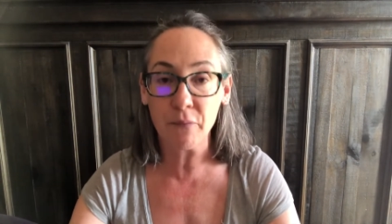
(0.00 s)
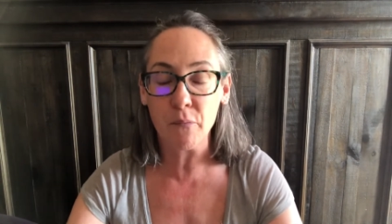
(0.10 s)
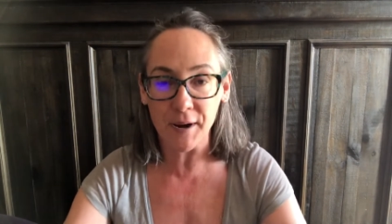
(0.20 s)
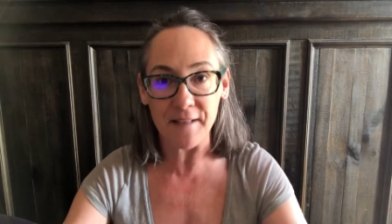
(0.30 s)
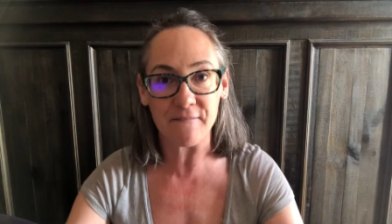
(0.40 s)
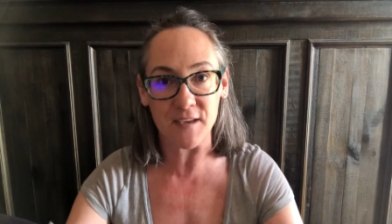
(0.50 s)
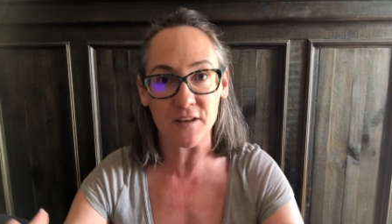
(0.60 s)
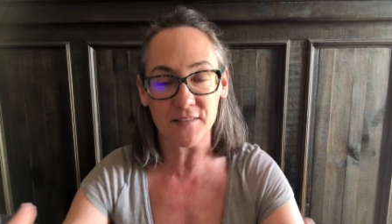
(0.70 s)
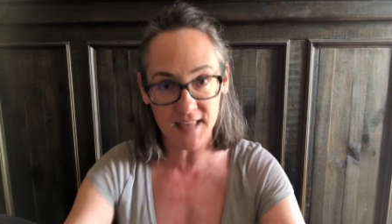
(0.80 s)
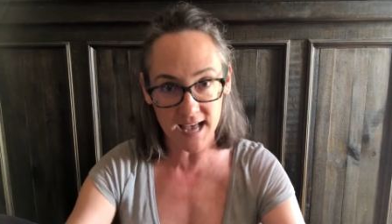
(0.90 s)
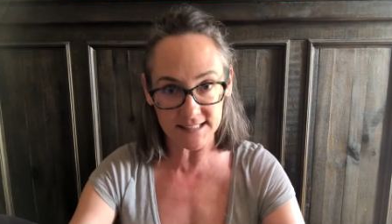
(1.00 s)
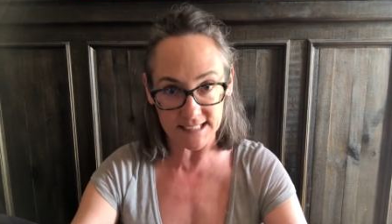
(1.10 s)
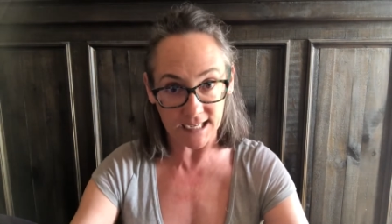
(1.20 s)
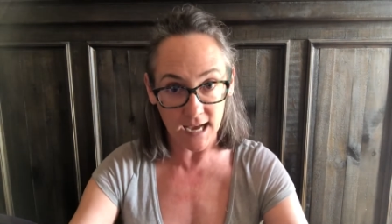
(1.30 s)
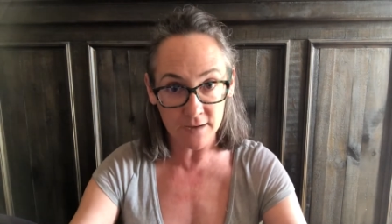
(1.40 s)
And when I feel that's
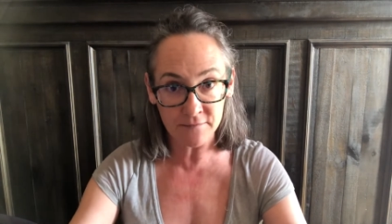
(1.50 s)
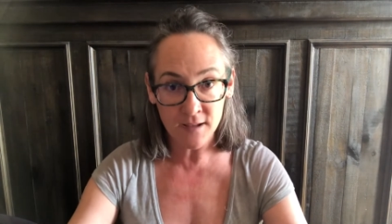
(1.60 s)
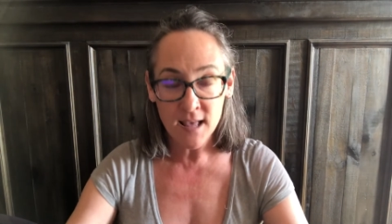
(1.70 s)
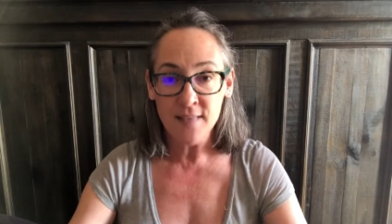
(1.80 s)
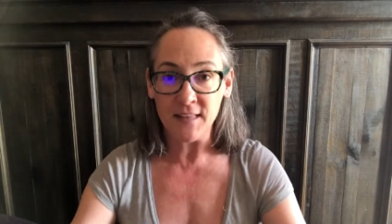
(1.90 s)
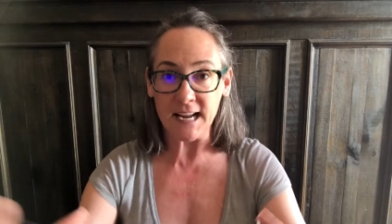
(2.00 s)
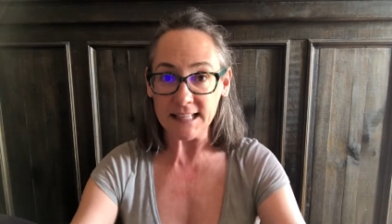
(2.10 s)
enough, then